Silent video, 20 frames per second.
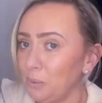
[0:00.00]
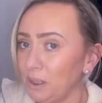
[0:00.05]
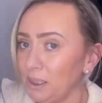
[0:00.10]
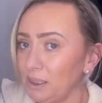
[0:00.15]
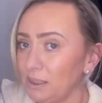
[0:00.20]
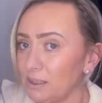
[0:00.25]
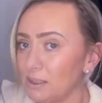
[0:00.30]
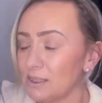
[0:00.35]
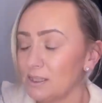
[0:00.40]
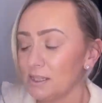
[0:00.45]

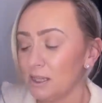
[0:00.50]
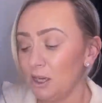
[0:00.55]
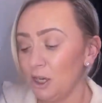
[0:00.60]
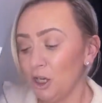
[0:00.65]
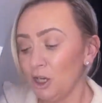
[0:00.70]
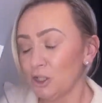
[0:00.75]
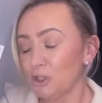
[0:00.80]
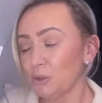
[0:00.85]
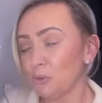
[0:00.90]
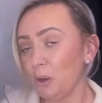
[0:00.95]
weeks.
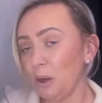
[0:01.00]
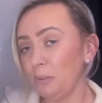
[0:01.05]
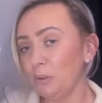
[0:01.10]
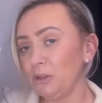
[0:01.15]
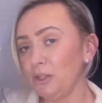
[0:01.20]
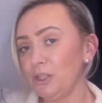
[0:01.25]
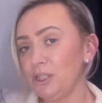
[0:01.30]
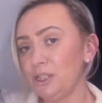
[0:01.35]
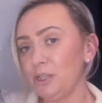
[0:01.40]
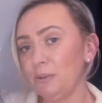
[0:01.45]
So, what I'm
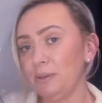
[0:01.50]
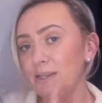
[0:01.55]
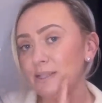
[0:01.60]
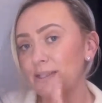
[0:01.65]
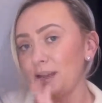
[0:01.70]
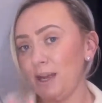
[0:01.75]
going to do is